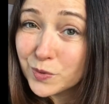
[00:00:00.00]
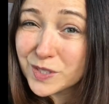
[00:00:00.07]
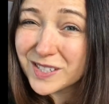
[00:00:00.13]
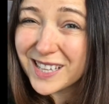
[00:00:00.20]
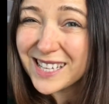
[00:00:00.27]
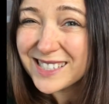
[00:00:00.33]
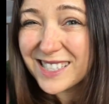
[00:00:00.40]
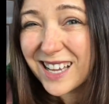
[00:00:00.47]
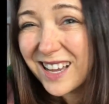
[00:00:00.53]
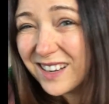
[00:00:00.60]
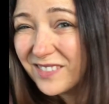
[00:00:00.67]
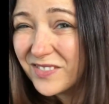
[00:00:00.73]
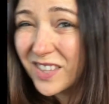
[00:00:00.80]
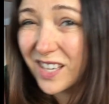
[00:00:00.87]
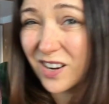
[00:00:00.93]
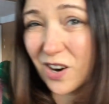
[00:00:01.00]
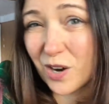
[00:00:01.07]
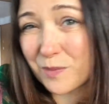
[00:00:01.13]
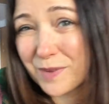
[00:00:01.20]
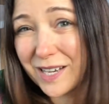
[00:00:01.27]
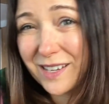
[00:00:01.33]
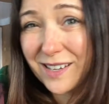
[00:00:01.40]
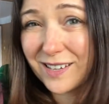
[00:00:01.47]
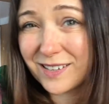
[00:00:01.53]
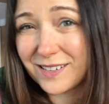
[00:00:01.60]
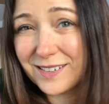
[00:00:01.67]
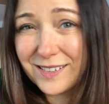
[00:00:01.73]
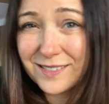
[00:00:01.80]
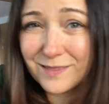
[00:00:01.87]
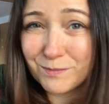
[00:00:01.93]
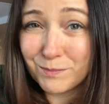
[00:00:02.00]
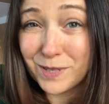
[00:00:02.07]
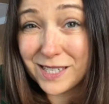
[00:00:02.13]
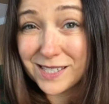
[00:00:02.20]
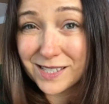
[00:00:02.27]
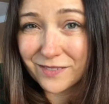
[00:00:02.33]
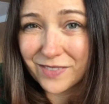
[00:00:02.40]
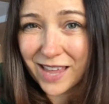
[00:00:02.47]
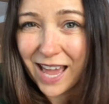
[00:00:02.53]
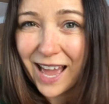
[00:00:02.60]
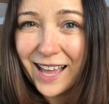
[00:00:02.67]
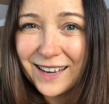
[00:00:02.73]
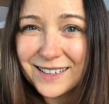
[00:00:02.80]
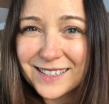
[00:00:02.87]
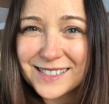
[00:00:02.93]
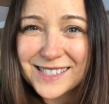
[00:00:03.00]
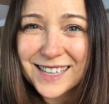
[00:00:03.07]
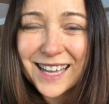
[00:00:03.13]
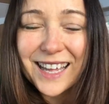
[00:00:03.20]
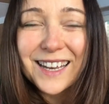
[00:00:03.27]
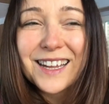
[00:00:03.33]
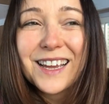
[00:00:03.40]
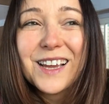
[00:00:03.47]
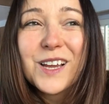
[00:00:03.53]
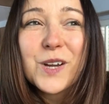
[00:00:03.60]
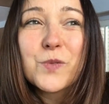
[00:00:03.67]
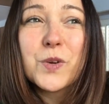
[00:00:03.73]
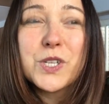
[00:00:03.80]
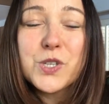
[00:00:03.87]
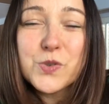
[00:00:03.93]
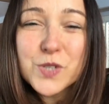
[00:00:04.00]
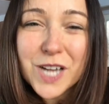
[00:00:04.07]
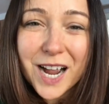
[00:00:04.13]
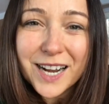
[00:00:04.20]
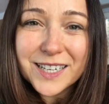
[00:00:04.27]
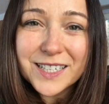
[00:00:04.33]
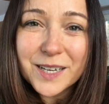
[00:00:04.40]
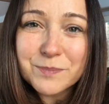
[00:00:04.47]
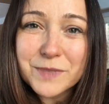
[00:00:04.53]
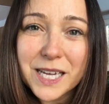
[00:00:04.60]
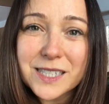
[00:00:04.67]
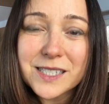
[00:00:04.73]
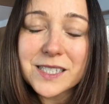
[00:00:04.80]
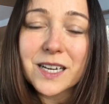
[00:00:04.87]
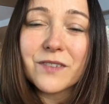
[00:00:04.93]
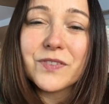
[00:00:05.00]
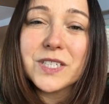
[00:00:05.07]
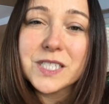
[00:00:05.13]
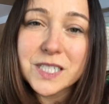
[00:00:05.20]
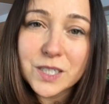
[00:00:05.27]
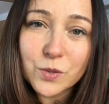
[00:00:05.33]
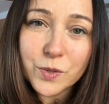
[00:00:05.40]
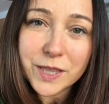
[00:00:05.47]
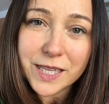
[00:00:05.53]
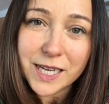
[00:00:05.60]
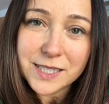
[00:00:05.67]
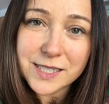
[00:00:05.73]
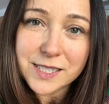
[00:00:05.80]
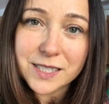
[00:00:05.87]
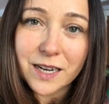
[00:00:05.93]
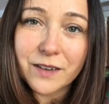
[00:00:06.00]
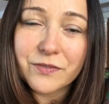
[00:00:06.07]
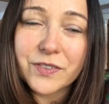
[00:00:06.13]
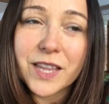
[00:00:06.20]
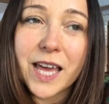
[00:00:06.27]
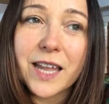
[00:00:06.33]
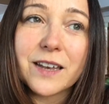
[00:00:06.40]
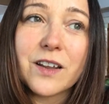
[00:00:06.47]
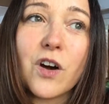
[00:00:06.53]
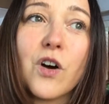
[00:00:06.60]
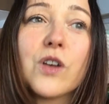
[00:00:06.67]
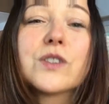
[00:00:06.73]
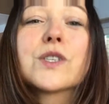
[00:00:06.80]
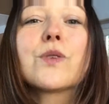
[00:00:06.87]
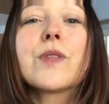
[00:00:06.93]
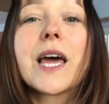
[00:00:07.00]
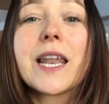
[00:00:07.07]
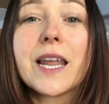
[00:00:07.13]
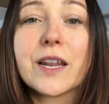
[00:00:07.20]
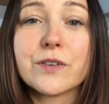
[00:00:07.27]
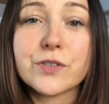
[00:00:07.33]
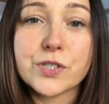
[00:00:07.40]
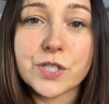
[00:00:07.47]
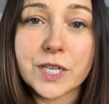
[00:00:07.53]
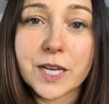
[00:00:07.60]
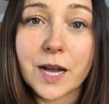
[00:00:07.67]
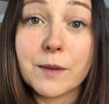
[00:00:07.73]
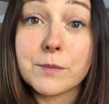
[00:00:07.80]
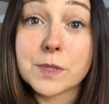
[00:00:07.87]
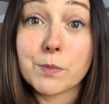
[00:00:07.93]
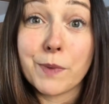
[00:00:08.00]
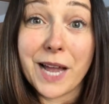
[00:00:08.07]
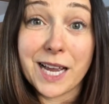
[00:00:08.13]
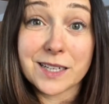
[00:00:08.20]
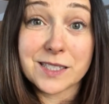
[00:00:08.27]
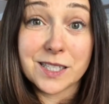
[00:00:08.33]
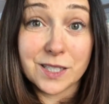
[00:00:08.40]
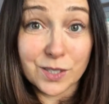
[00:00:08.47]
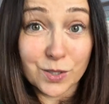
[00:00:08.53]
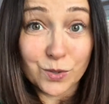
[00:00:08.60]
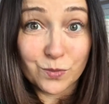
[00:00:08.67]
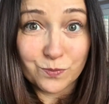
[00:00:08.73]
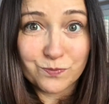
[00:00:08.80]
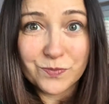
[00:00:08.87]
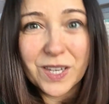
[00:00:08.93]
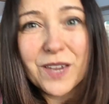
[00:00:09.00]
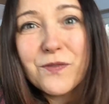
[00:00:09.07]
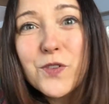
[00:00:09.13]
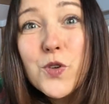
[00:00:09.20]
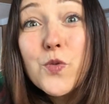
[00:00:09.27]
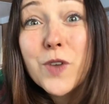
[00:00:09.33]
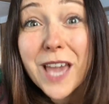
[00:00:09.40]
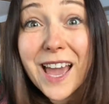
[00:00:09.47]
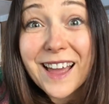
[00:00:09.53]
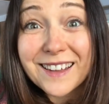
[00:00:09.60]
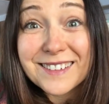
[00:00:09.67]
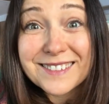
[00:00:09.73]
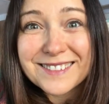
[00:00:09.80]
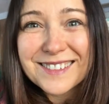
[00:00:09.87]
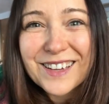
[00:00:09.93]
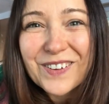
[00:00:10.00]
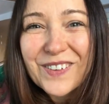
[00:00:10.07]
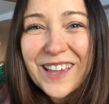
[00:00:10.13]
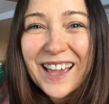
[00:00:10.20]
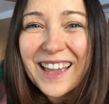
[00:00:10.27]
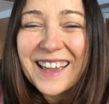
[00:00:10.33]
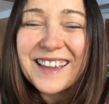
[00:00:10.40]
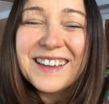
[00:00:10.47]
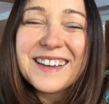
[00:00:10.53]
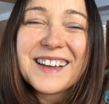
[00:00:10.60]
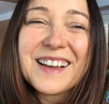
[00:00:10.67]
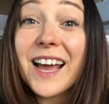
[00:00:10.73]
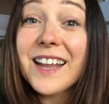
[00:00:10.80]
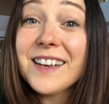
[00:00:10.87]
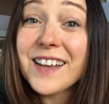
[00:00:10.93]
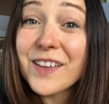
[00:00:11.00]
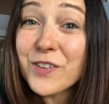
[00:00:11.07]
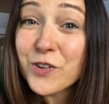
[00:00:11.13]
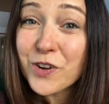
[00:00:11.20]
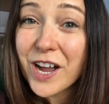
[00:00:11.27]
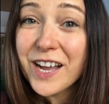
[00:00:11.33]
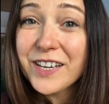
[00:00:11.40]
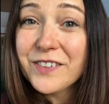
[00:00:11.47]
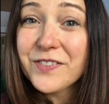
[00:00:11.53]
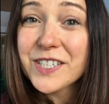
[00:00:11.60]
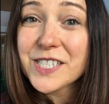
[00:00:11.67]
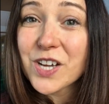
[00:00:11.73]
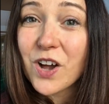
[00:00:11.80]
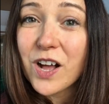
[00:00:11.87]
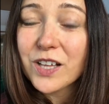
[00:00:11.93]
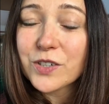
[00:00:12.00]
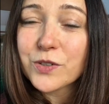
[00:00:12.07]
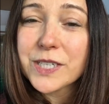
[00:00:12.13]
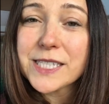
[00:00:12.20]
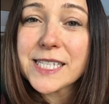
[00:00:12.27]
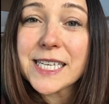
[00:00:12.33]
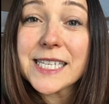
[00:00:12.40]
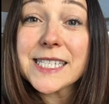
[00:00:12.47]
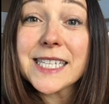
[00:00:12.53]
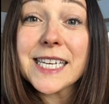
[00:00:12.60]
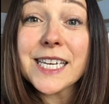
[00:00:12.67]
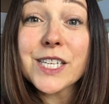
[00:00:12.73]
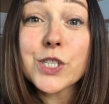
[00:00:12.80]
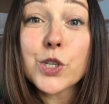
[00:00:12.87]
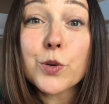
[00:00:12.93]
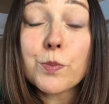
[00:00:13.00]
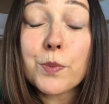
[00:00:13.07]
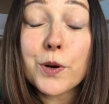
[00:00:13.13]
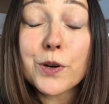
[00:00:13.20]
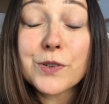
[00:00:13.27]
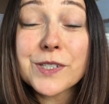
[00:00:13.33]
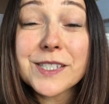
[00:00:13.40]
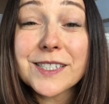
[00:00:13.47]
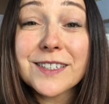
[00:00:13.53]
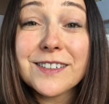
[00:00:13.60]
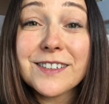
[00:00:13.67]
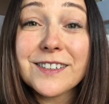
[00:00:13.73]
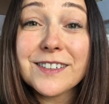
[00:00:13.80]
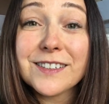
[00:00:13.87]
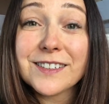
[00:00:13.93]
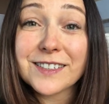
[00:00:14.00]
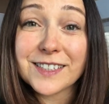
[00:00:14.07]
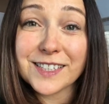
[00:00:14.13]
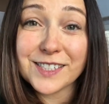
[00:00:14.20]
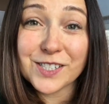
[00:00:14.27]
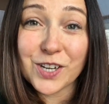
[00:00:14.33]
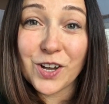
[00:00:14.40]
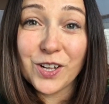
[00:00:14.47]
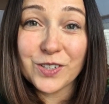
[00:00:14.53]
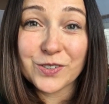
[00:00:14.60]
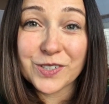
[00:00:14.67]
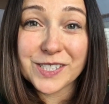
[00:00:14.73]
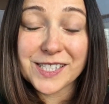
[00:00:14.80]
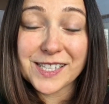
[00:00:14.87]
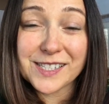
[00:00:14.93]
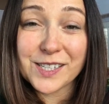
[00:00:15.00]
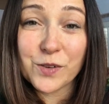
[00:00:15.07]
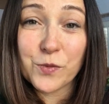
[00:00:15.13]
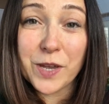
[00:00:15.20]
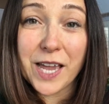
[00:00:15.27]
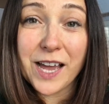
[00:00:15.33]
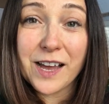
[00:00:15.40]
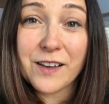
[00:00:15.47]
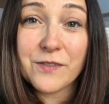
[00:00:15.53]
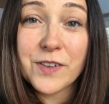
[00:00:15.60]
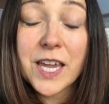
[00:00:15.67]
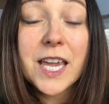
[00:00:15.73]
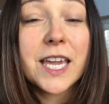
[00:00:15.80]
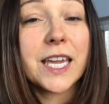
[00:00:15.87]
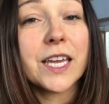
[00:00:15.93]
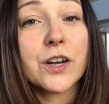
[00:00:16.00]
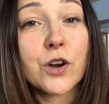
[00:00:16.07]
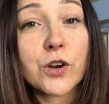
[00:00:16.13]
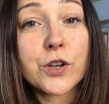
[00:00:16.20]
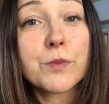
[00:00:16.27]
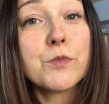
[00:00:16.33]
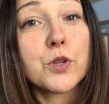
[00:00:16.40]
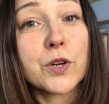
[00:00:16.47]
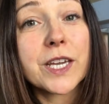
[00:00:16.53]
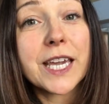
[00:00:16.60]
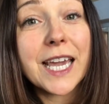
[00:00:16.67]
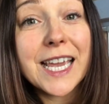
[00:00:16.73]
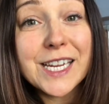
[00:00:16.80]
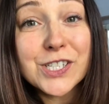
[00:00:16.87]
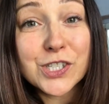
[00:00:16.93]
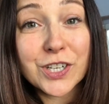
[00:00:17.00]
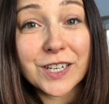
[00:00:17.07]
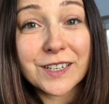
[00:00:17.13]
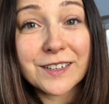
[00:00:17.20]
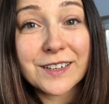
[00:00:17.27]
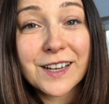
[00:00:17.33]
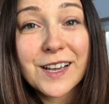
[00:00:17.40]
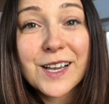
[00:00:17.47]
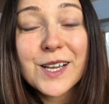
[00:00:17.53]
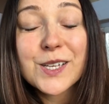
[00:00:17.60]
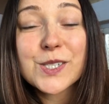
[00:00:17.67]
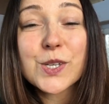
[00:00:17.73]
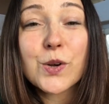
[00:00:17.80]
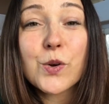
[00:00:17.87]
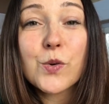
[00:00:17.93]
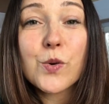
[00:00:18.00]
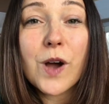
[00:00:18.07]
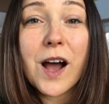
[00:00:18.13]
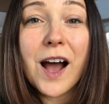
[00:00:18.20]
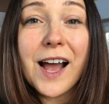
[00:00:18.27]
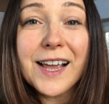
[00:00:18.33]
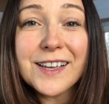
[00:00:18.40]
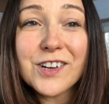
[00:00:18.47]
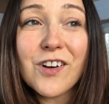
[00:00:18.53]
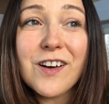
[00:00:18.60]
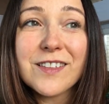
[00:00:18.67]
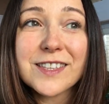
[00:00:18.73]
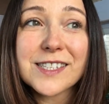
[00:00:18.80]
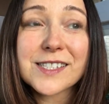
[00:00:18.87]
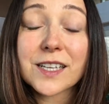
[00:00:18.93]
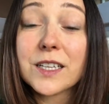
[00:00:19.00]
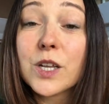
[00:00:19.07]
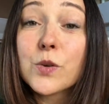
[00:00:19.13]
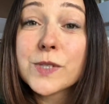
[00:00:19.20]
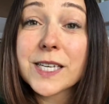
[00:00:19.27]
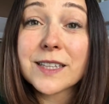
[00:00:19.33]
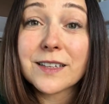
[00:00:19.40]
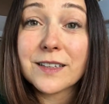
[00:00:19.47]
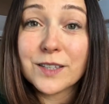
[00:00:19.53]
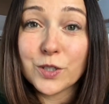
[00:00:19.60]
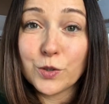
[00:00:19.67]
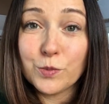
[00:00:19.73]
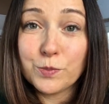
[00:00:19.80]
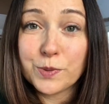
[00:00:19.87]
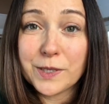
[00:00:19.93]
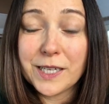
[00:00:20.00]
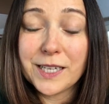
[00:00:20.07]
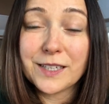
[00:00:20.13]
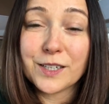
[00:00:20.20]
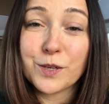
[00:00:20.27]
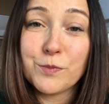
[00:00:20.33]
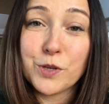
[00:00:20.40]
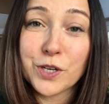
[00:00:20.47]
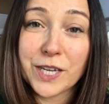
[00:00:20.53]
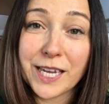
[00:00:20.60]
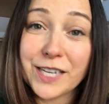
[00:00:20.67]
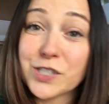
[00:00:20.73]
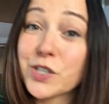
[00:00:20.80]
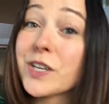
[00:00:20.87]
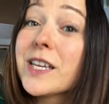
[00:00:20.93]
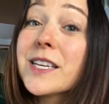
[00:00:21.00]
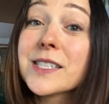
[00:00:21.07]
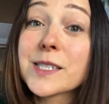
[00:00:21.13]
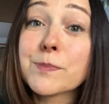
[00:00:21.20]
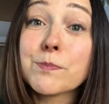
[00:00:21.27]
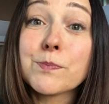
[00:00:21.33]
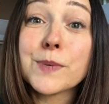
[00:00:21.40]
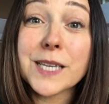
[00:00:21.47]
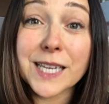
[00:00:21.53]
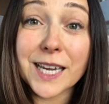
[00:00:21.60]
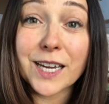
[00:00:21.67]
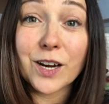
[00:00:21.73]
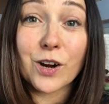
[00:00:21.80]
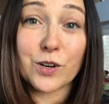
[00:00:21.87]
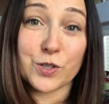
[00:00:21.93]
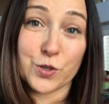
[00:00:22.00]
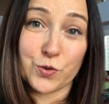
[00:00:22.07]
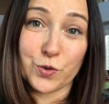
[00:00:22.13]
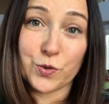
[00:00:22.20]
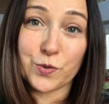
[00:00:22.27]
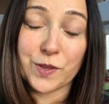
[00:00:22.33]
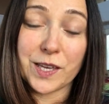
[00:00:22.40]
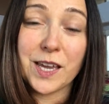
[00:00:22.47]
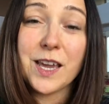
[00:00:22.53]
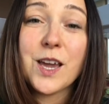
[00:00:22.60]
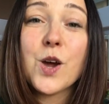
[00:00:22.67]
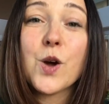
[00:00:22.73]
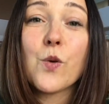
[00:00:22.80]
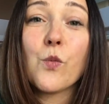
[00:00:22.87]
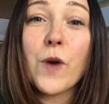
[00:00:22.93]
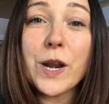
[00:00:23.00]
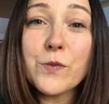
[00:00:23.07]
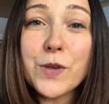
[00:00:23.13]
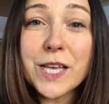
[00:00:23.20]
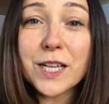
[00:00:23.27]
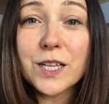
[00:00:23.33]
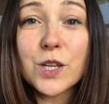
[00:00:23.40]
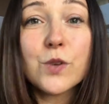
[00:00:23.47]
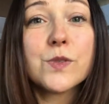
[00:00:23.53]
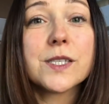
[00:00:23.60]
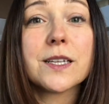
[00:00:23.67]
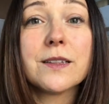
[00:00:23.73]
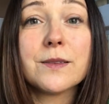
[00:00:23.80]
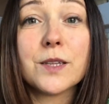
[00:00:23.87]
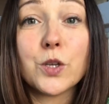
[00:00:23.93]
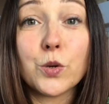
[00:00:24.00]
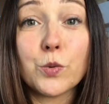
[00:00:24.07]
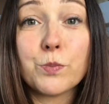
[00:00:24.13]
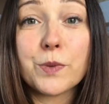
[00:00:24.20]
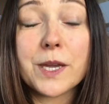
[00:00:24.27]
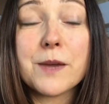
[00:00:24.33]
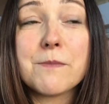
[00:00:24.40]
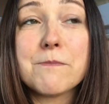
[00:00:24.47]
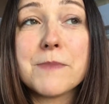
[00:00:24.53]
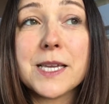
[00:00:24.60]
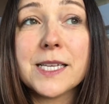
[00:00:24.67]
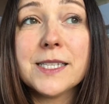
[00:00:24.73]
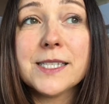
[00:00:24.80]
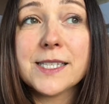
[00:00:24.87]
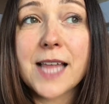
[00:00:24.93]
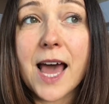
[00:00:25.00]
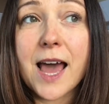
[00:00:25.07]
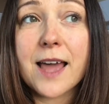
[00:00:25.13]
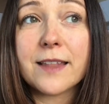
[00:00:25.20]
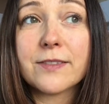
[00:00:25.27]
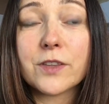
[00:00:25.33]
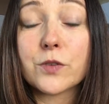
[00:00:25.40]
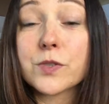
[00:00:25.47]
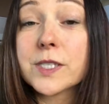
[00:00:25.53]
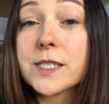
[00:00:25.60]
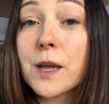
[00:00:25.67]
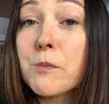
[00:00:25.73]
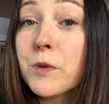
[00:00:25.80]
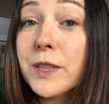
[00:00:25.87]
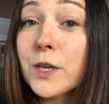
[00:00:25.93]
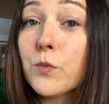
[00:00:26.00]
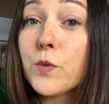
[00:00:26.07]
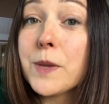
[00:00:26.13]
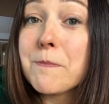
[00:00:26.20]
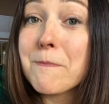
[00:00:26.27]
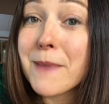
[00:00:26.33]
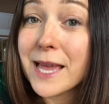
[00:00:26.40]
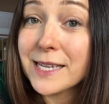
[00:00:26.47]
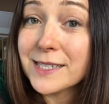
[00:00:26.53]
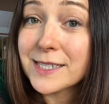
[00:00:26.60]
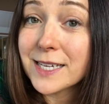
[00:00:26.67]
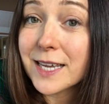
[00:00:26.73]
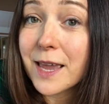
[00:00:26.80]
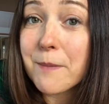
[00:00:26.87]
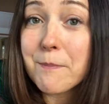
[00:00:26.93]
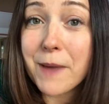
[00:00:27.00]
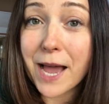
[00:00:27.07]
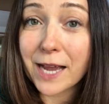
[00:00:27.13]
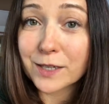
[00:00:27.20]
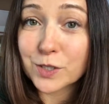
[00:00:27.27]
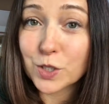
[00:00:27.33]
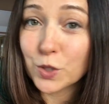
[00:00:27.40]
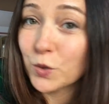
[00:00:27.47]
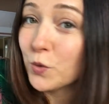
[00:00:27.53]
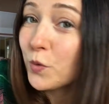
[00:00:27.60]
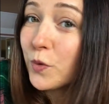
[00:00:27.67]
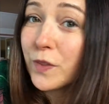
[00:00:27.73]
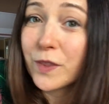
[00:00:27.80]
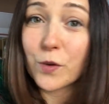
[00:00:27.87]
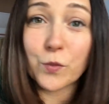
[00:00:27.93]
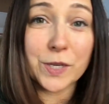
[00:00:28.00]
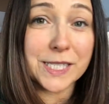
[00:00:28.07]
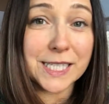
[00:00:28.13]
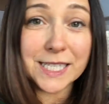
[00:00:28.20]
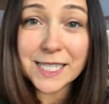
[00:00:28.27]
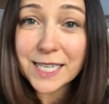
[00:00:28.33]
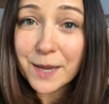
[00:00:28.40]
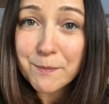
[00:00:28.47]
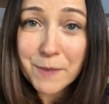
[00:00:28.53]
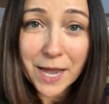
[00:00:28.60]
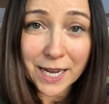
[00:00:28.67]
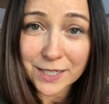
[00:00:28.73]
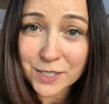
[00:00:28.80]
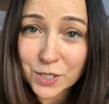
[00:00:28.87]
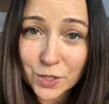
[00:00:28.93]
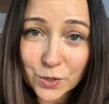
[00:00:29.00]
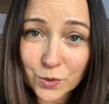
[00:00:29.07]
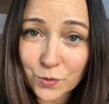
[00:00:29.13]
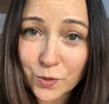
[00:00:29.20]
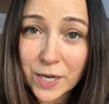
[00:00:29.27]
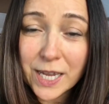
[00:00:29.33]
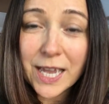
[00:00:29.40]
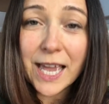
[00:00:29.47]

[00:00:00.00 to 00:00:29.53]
So that's kind of the karmic piece of that, is that when you tidy up that stuff and deal with that stuff, then also that energy comes back to you. If you can, okay? Another kind of intolerance is the interpersonal intolerances that we have in our communication. So I call this closing the loop in communication, in speaking our truth. When we close the loop, it means that there's someone that we meant to get back to that we didn't get back to.